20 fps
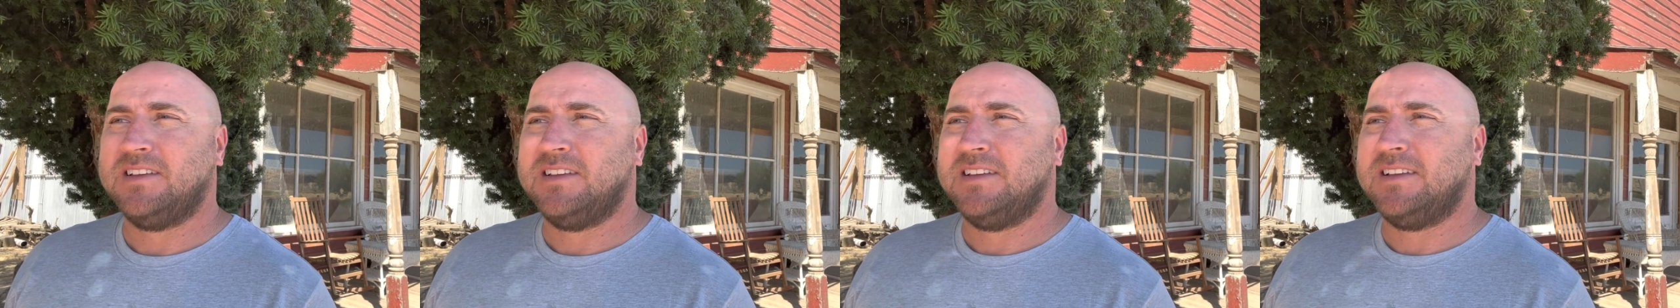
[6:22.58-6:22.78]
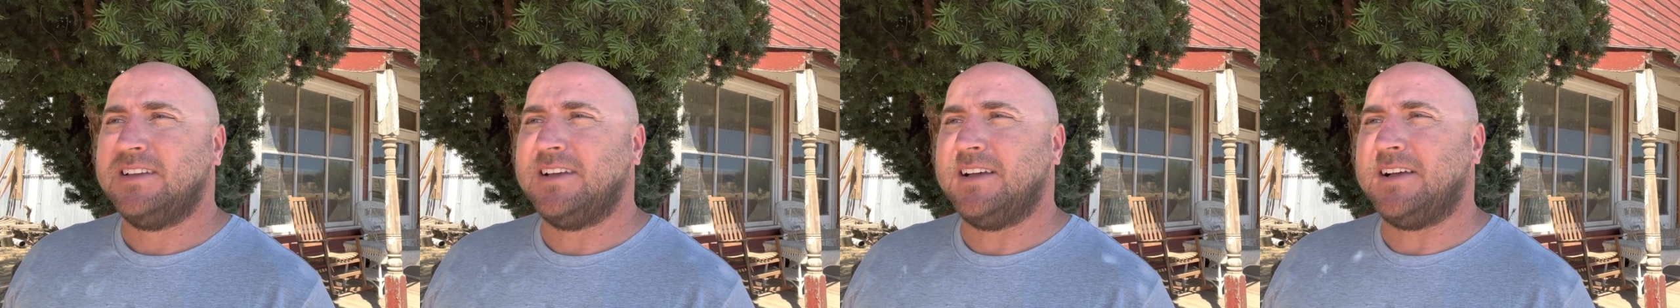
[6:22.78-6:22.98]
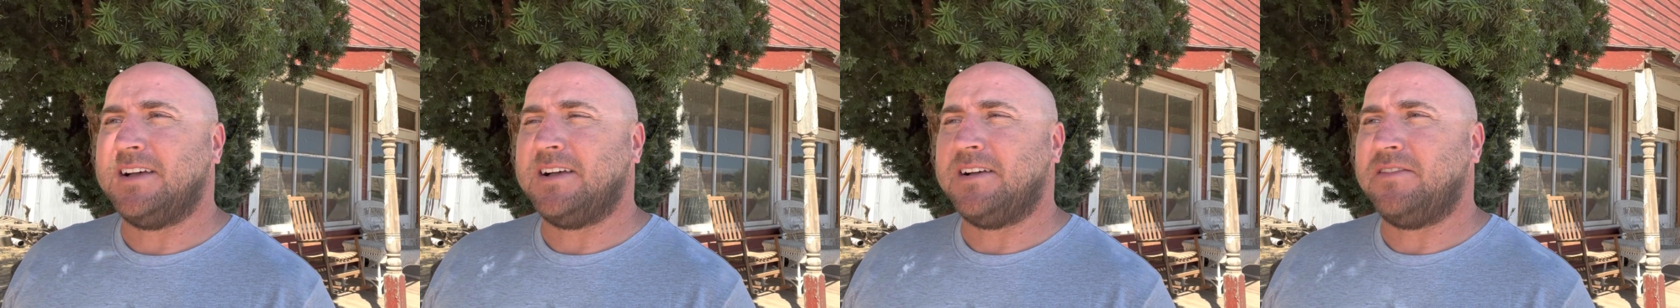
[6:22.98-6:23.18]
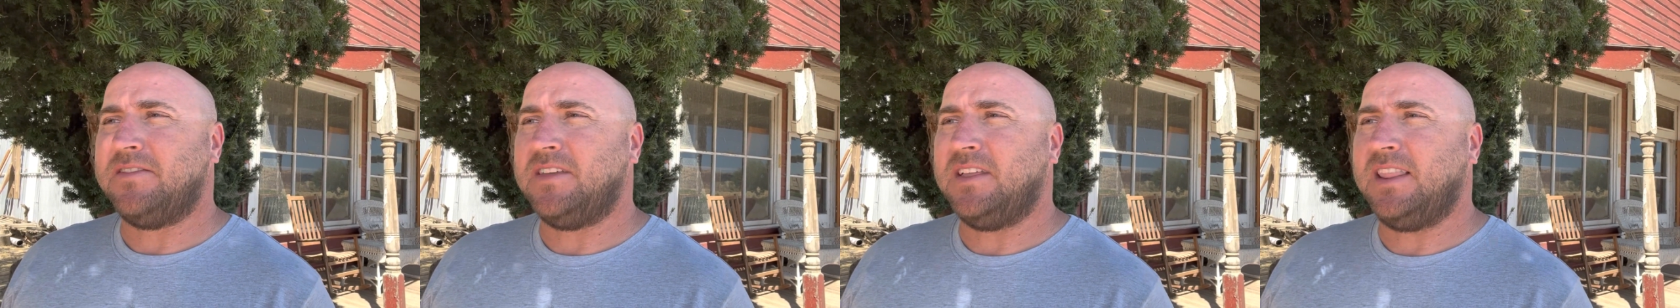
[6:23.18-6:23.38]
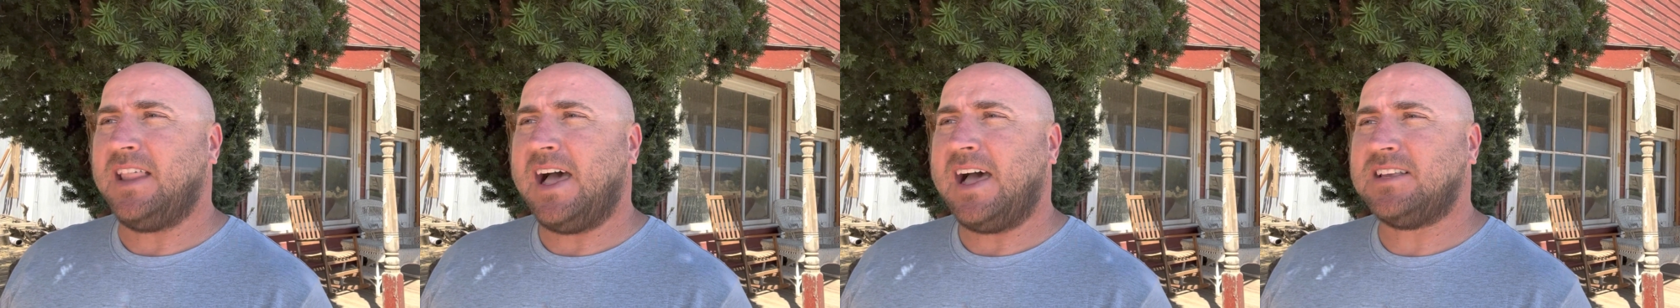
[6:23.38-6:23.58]
The
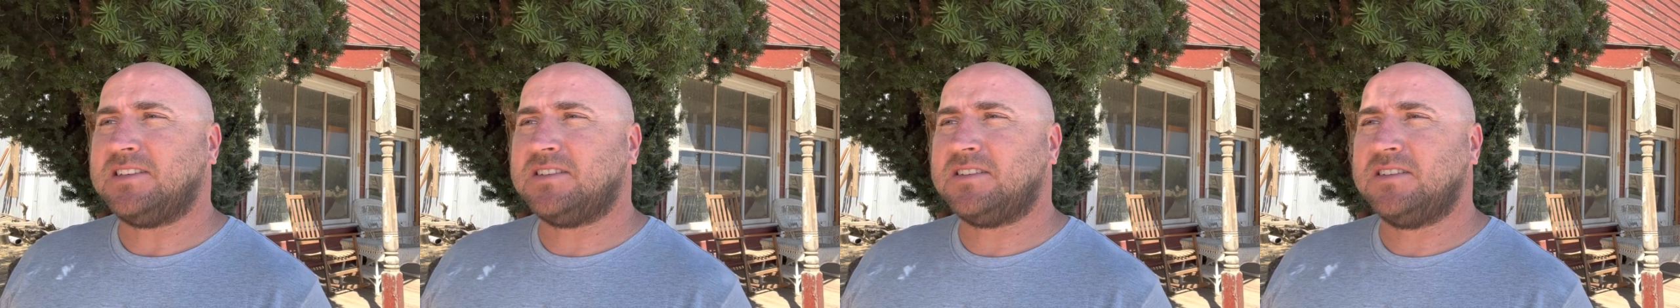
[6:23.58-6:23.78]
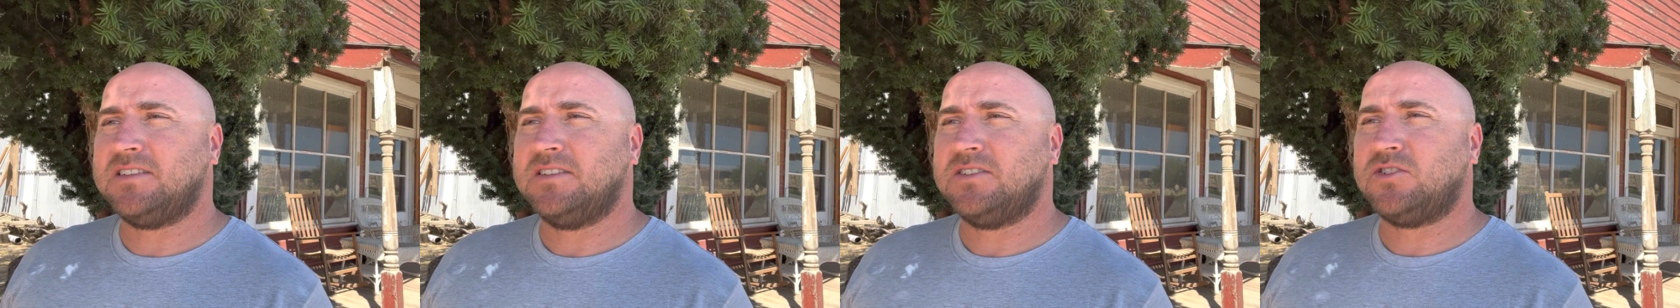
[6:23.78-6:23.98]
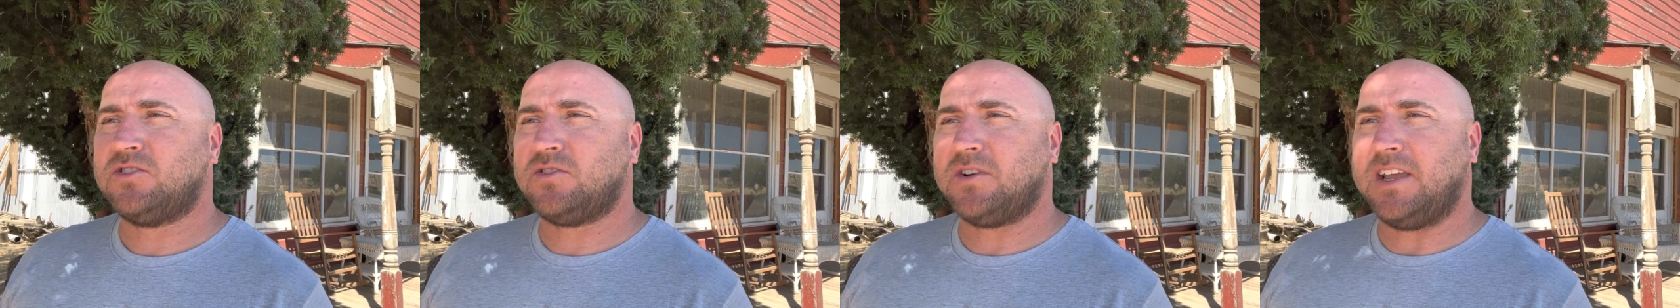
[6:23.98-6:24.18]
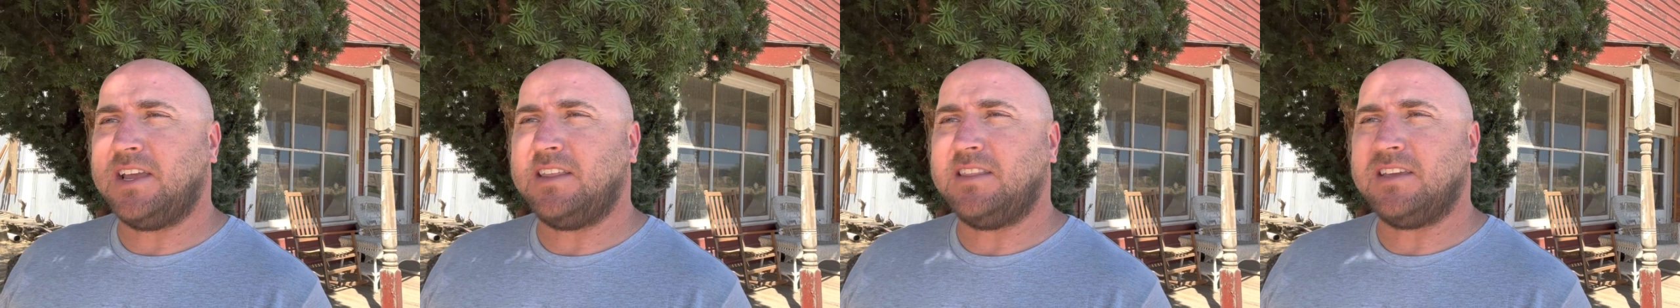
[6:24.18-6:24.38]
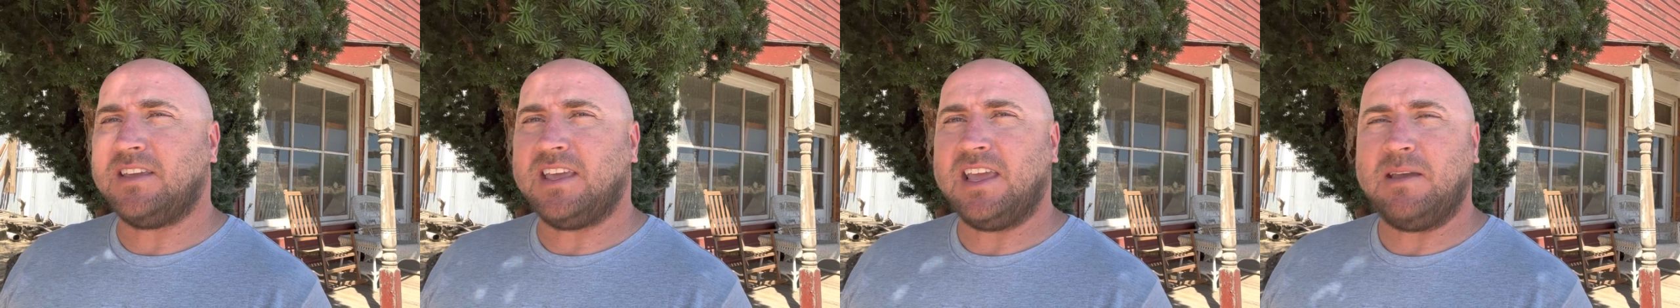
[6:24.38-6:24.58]
last
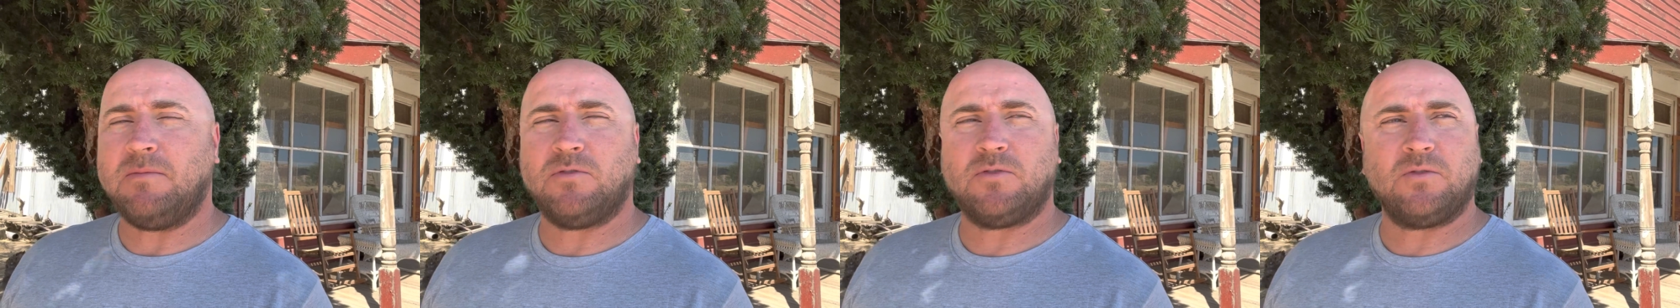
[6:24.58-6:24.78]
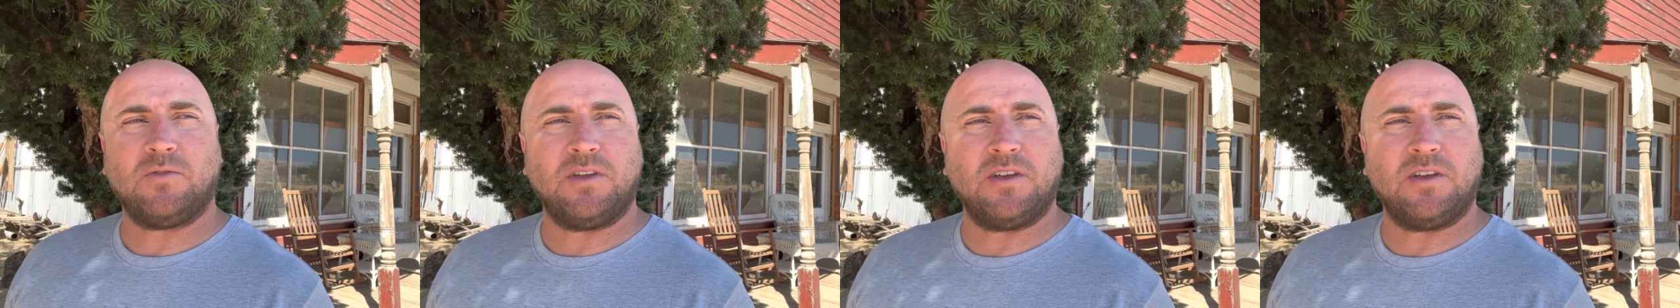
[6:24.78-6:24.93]
train that came through